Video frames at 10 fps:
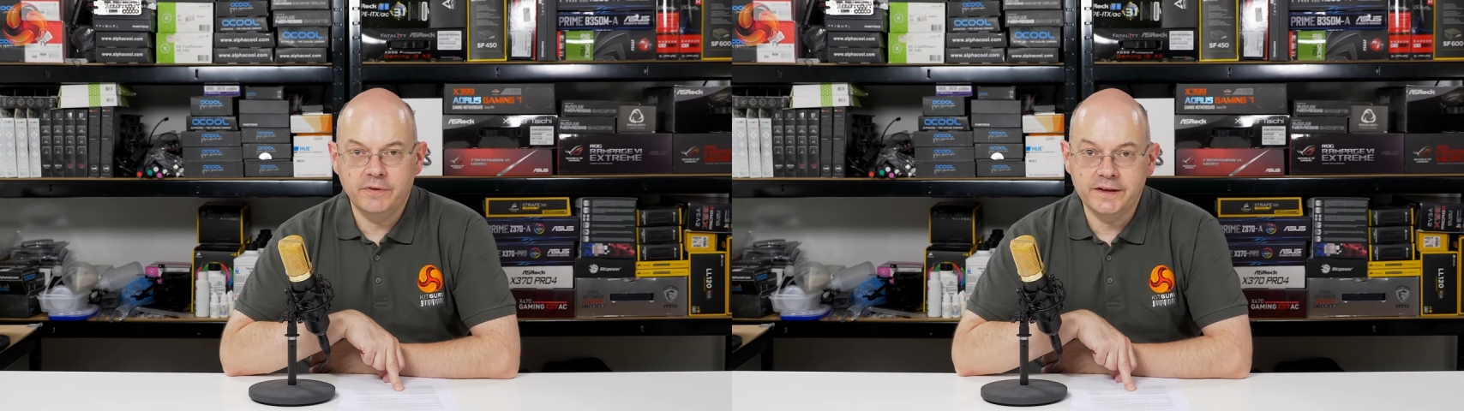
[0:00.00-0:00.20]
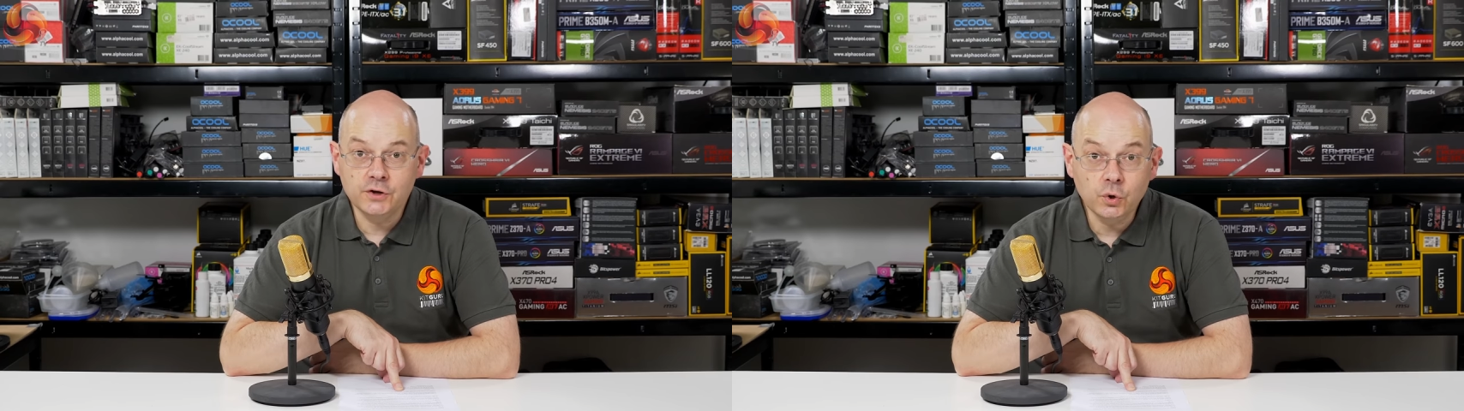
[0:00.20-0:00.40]

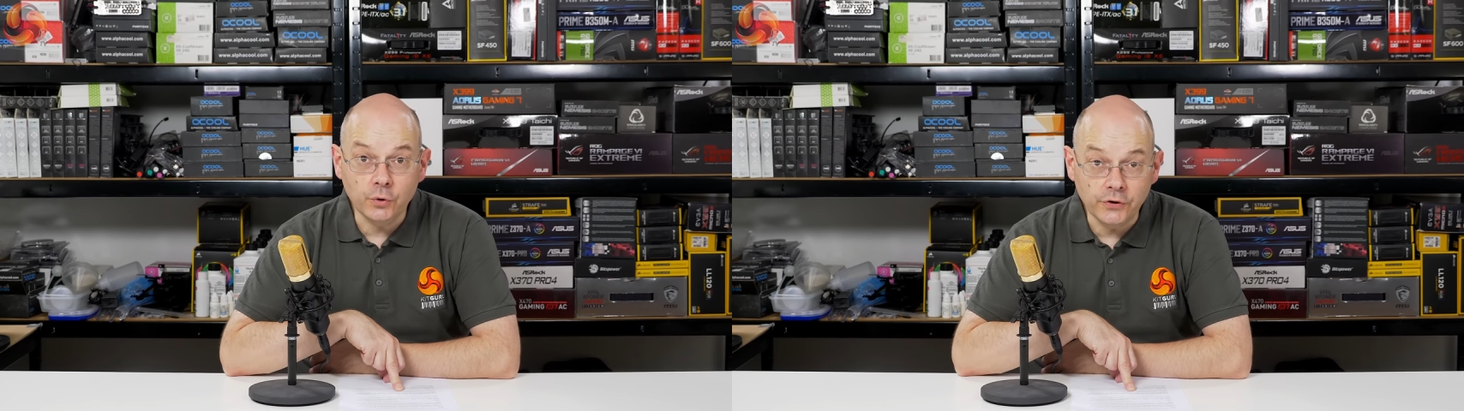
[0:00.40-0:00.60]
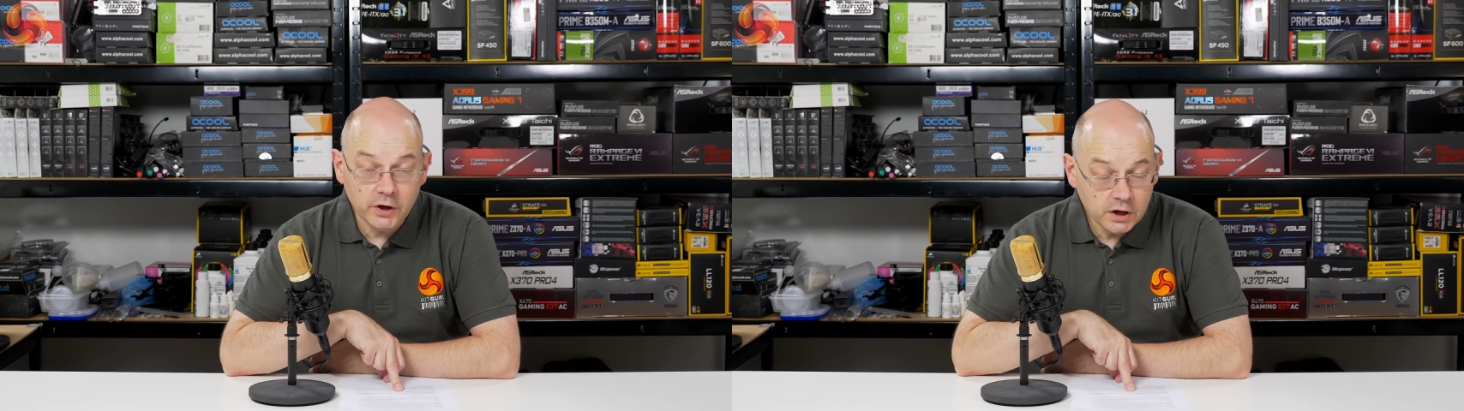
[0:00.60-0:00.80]
they
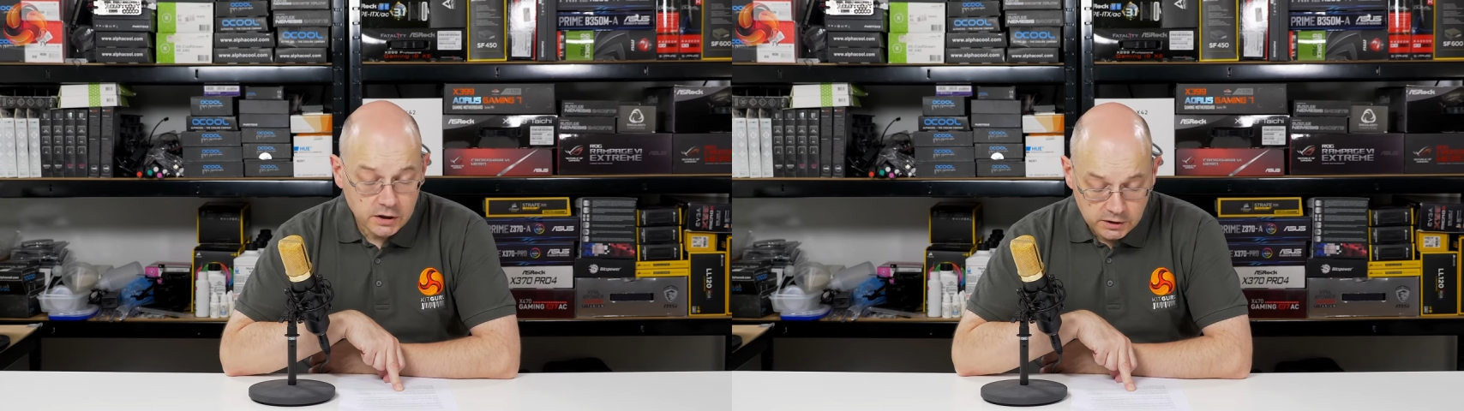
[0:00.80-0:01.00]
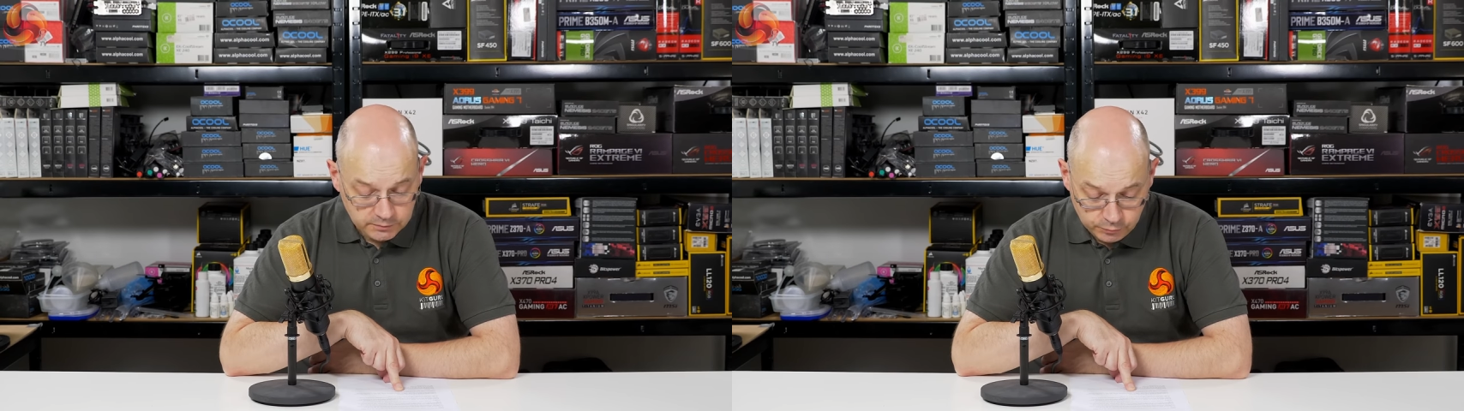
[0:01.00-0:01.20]
could,
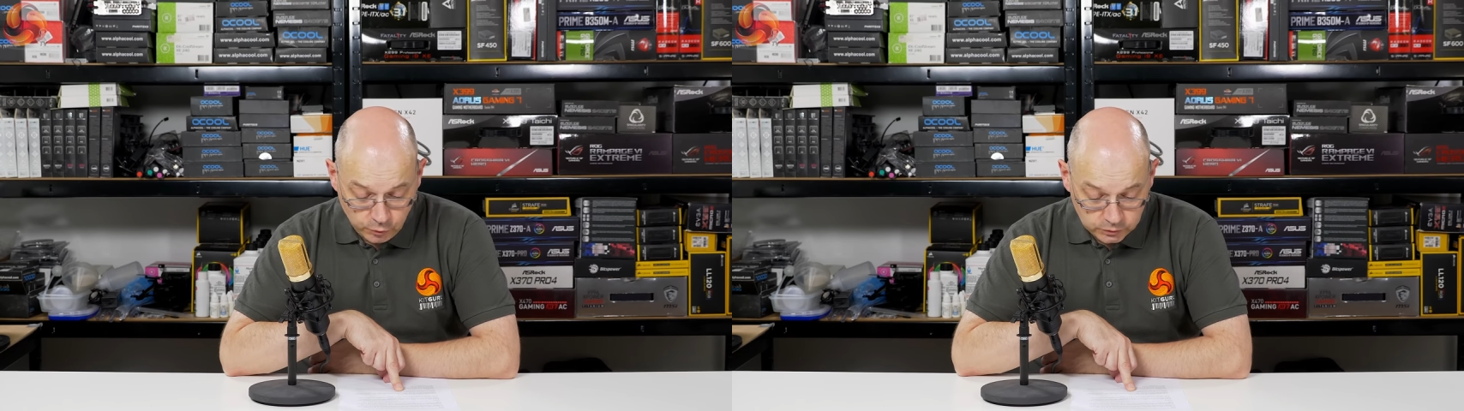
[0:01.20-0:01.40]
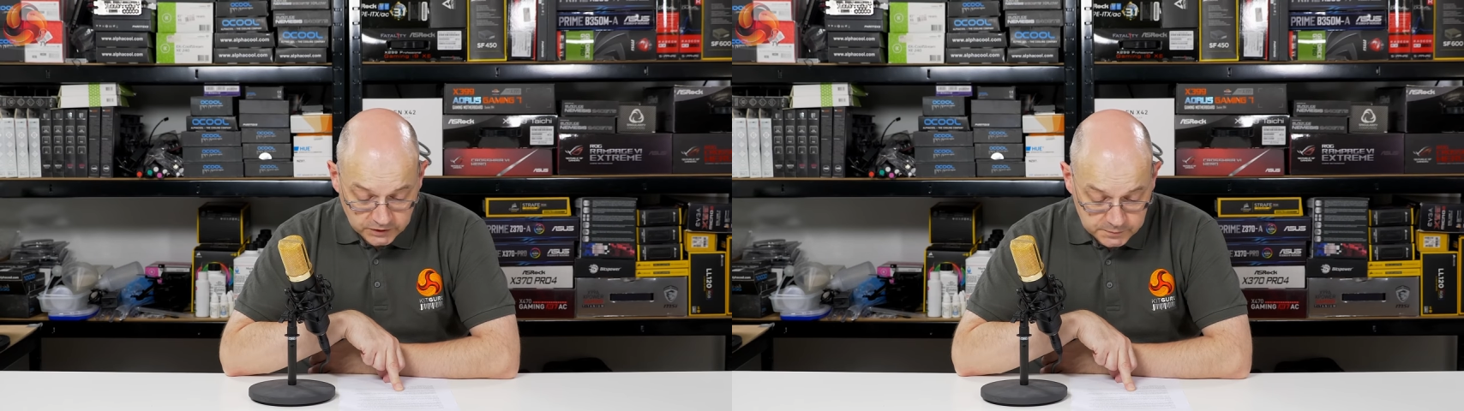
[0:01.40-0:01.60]

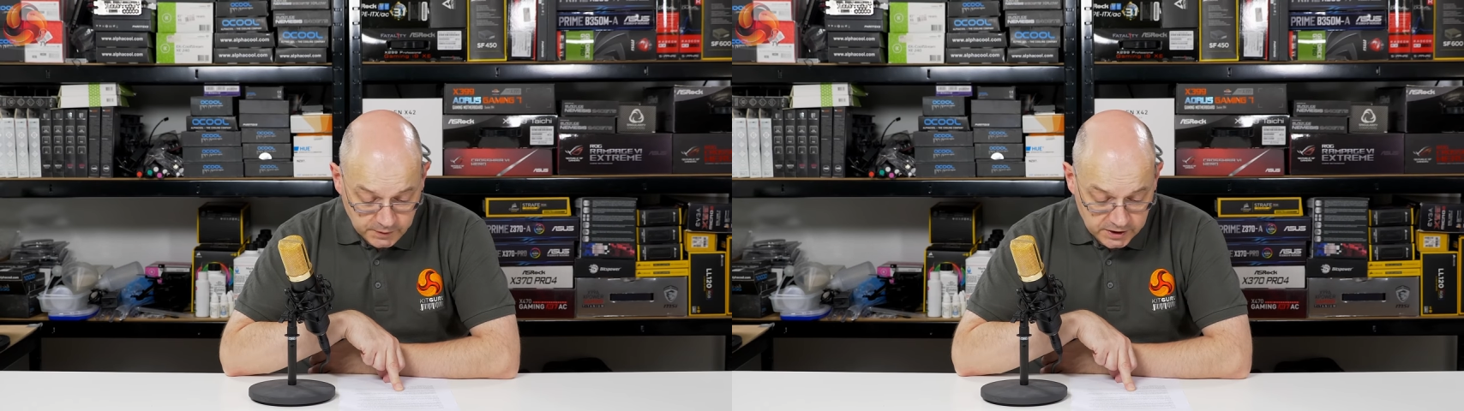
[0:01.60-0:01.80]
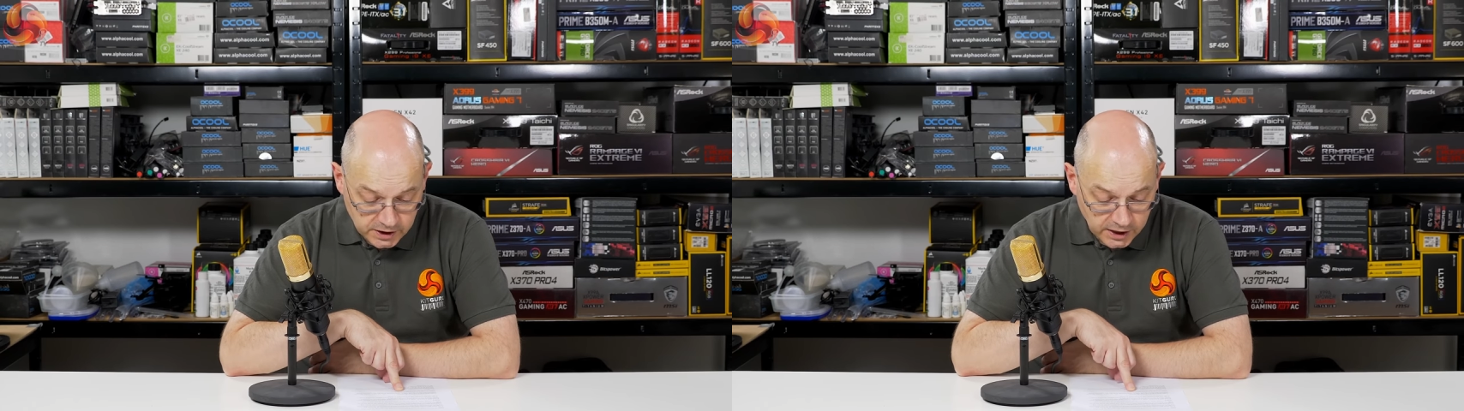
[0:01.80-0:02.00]
broadly
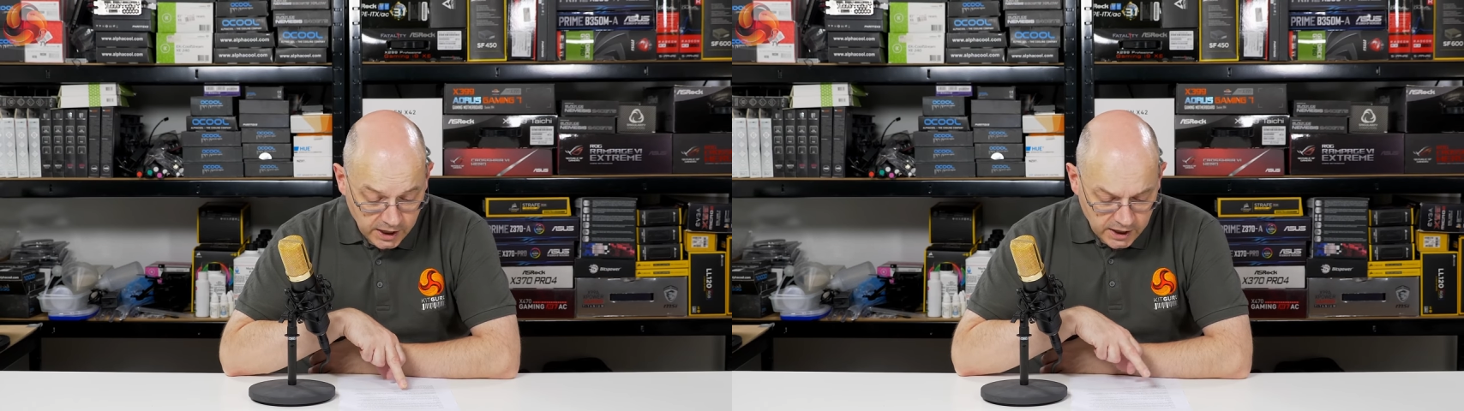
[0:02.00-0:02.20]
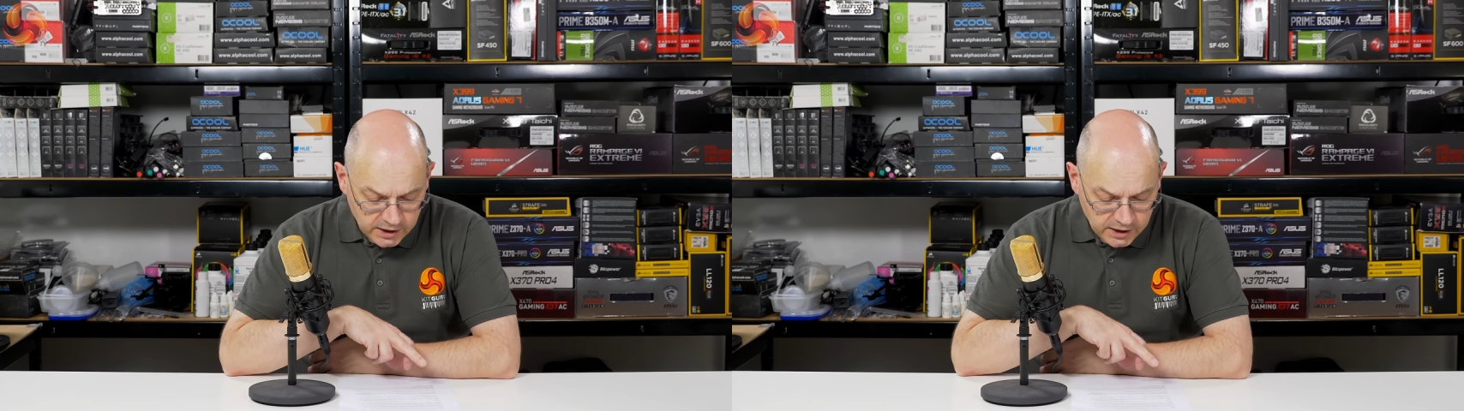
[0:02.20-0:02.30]
speaking.